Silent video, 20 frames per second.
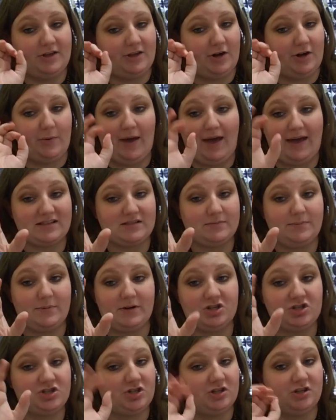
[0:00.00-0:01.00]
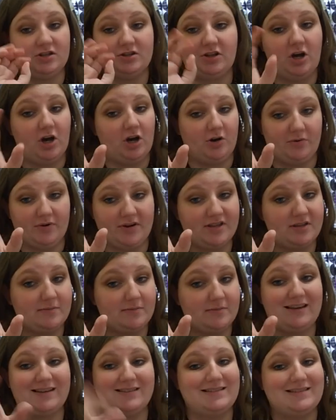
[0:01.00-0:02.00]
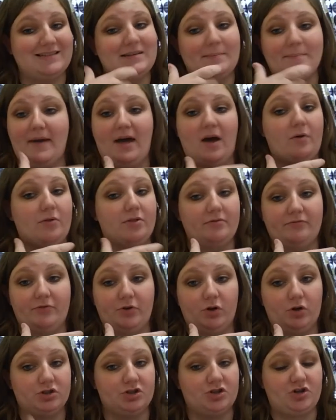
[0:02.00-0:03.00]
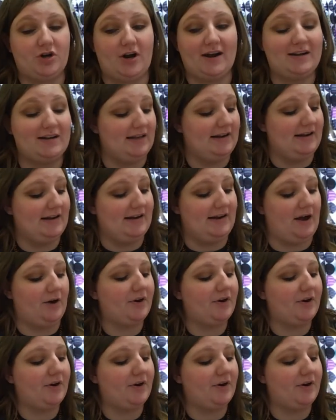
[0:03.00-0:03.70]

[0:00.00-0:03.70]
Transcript: exponential and logarithmic, because it's a mouthful to try and get it out.